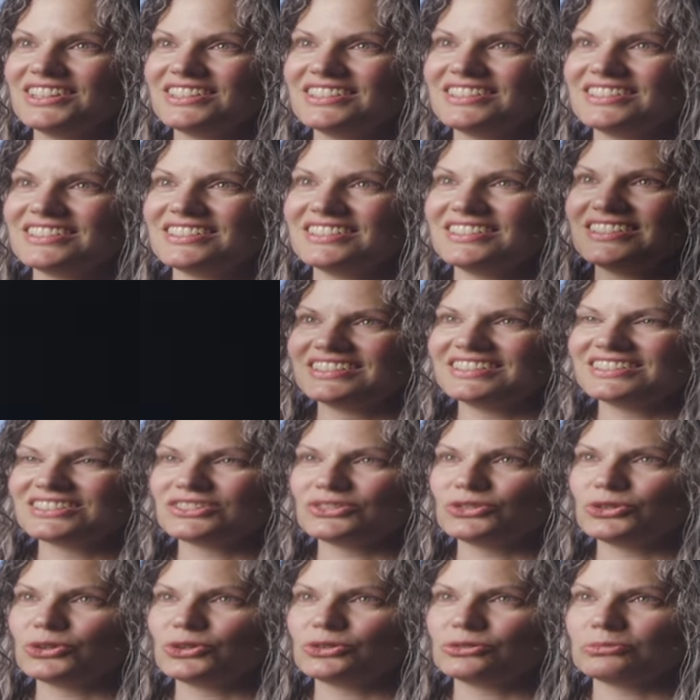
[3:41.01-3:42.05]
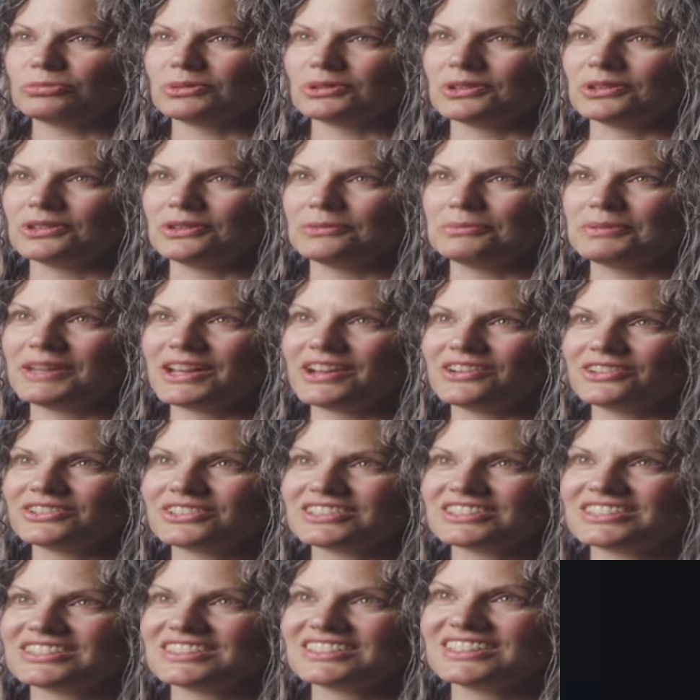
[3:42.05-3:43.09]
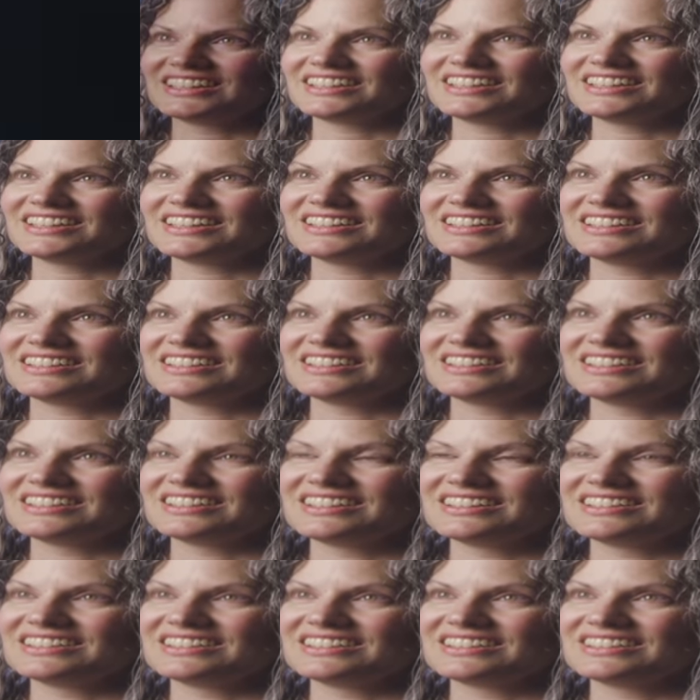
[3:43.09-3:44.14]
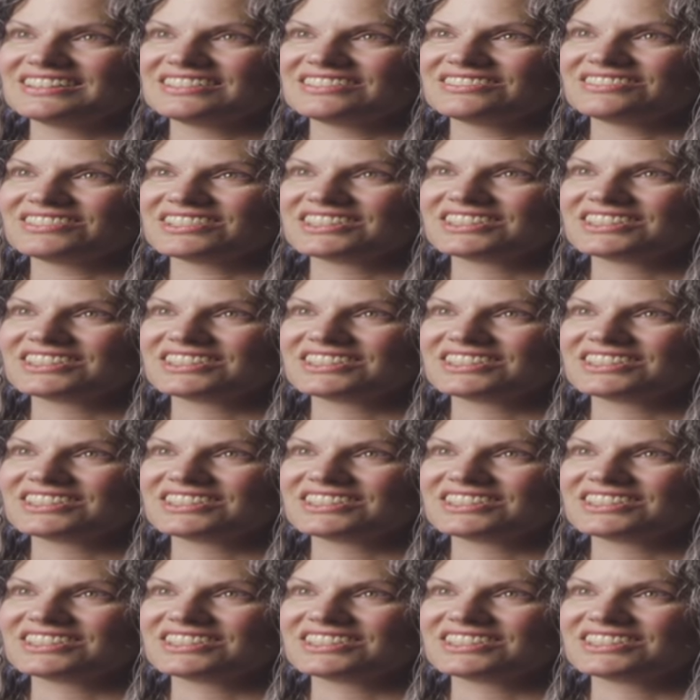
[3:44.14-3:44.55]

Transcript: one point three three, one point five, and two point oh. Now the